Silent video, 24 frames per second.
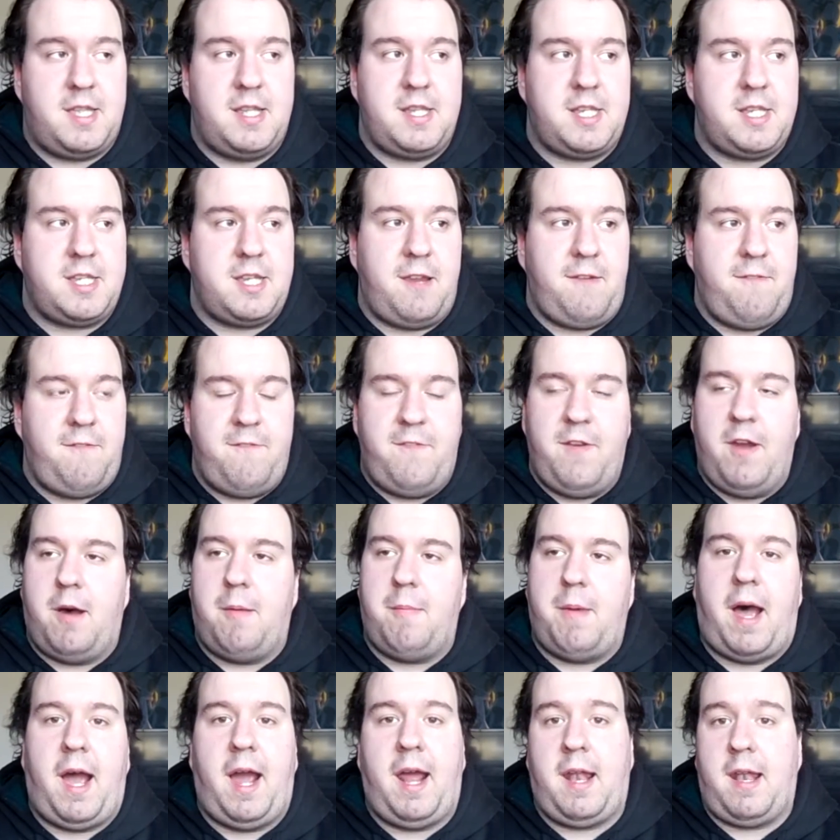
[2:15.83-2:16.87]
This is a
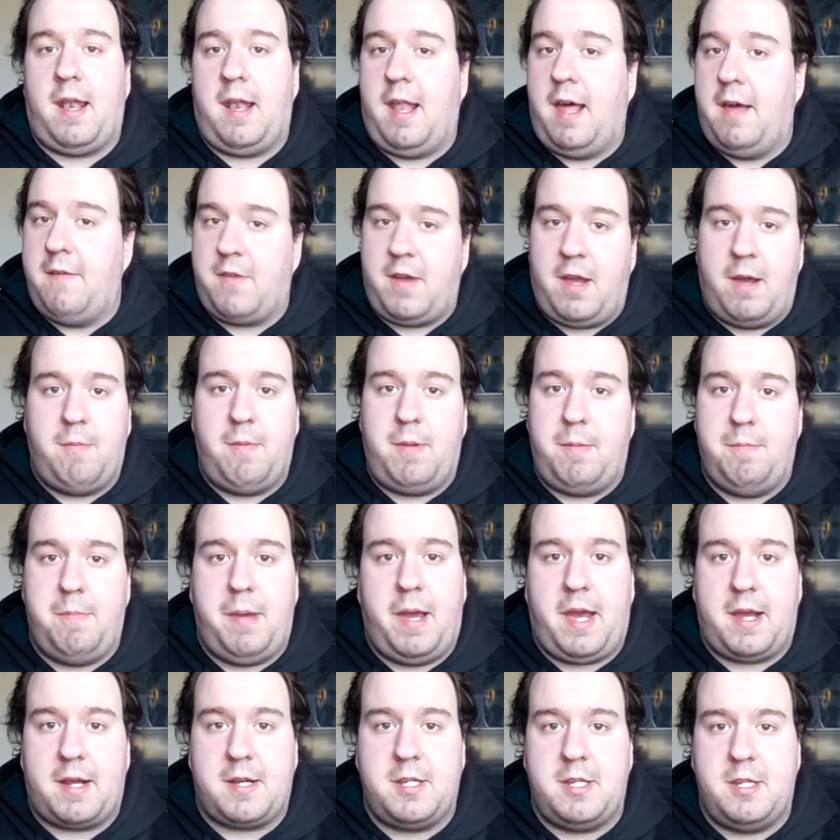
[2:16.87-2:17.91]
film I love coming
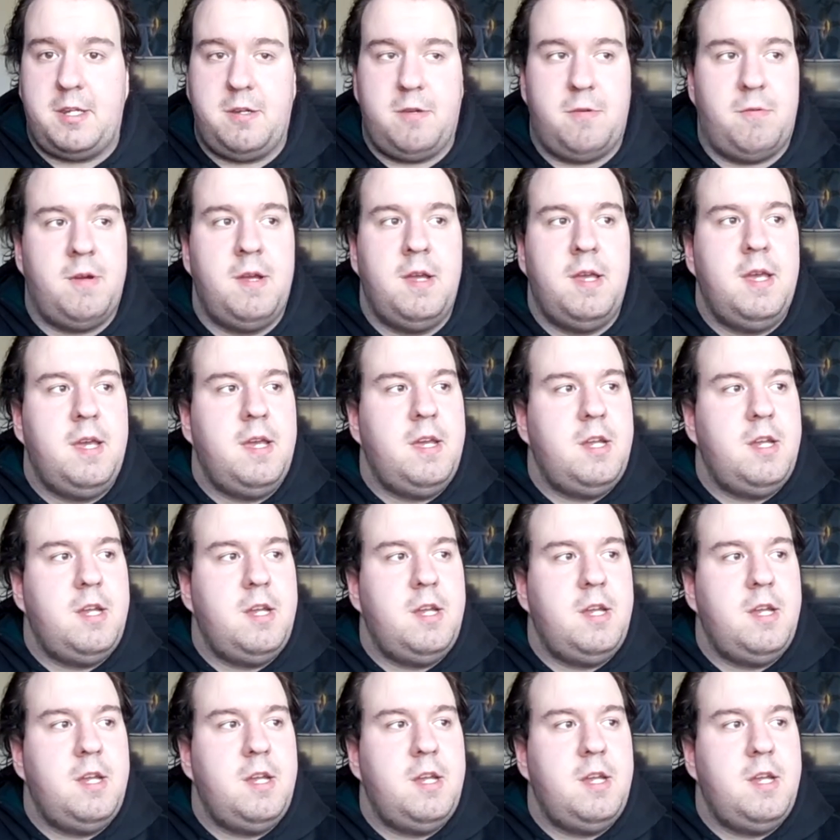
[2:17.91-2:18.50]
back to